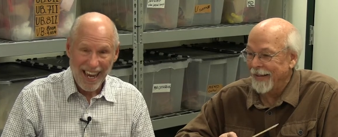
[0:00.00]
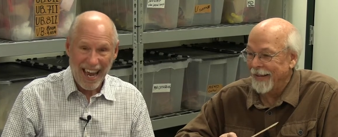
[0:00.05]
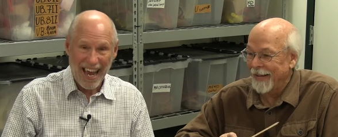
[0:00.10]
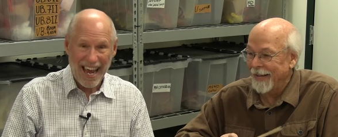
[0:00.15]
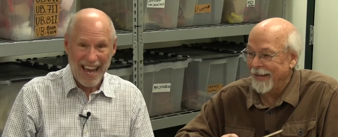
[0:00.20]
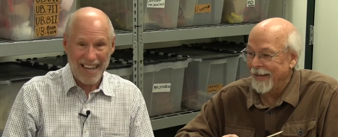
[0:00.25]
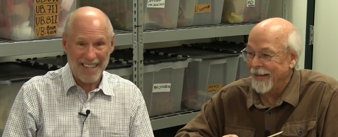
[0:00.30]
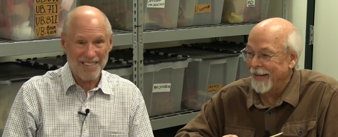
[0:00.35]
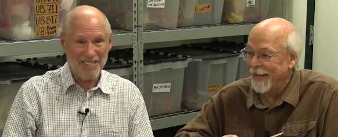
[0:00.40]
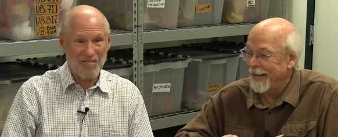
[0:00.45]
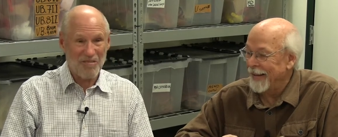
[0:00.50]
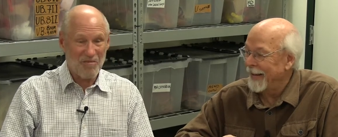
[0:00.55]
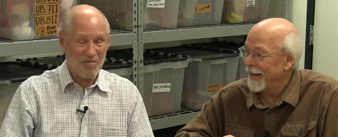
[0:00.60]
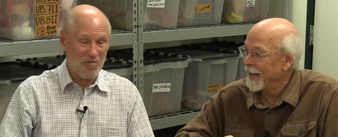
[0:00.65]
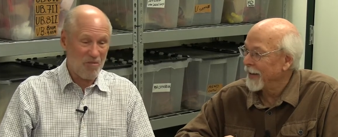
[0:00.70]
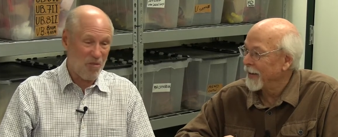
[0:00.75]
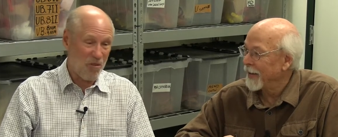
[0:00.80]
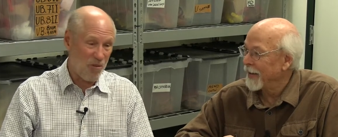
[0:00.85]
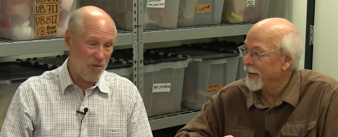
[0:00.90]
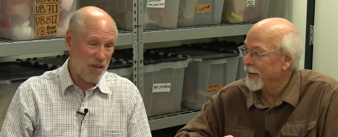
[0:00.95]
Speaker 1: And
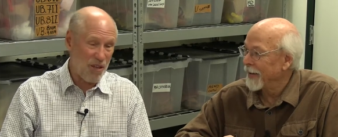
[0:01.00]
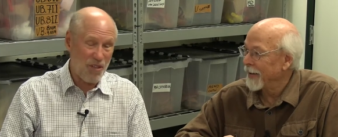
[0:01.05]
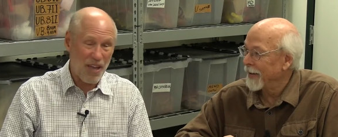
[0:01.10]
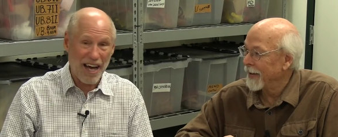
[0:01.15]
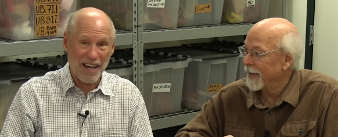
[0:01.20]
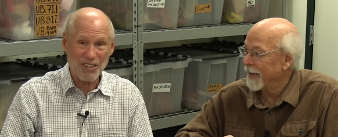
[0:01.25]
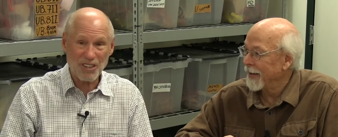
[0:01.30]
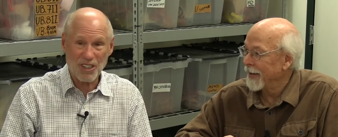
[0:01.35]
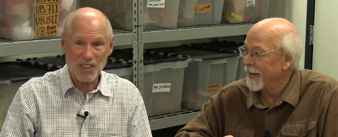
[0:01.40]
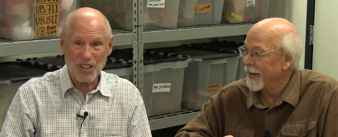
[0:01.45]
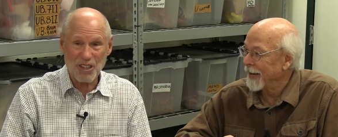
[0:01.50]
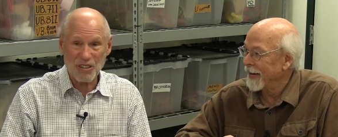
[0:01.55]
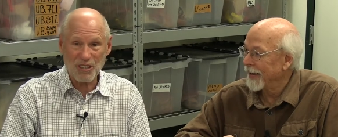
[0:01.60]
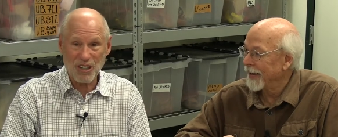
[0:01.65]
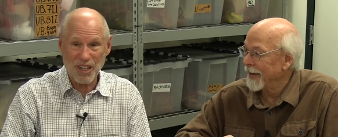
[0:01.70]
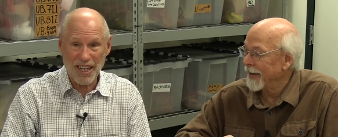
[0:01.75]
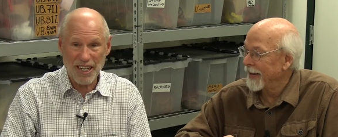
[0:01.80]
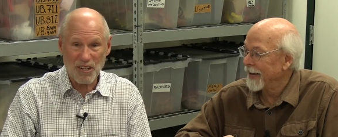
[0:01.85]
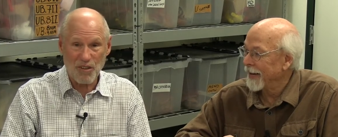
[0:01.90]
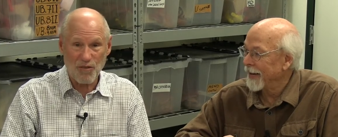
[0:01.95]
3,000 years
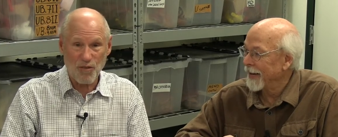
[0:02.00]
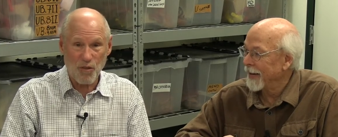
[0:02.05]
later,